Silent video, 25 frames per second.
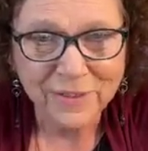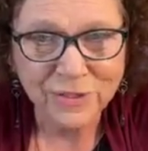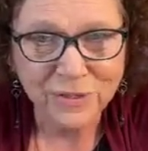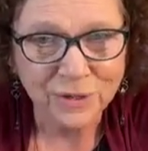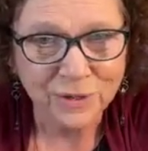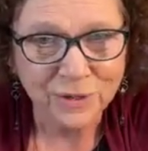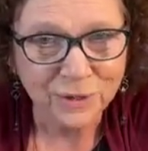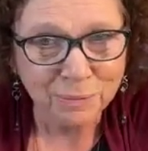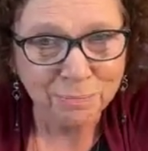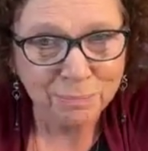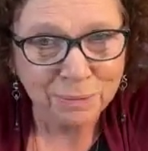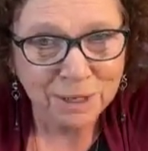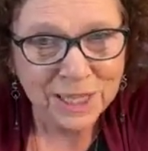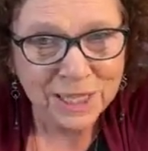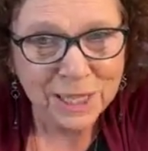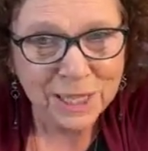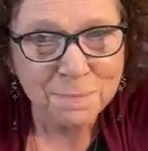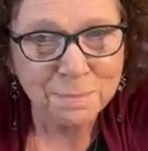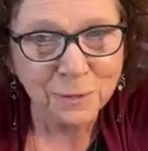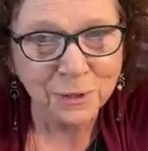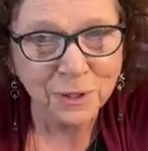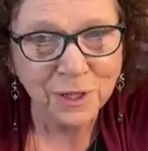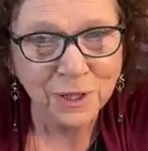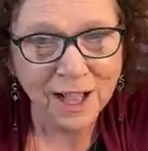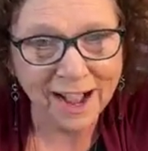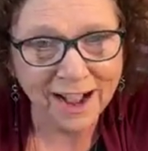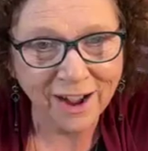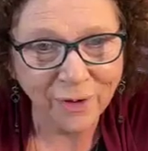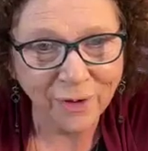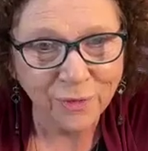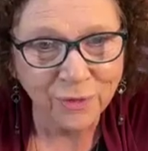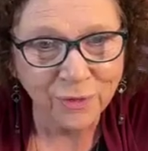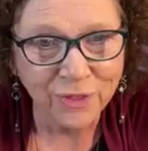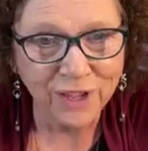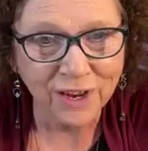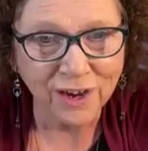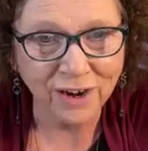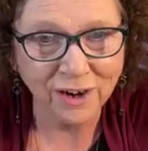There's people
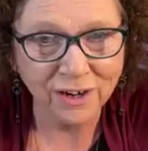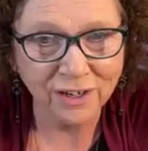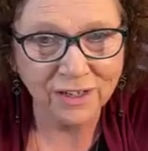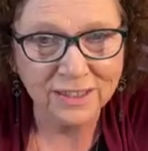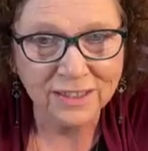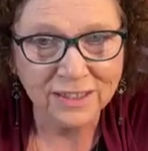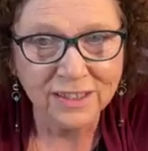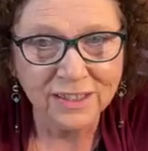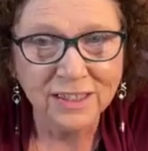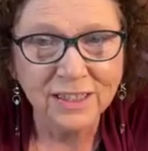out there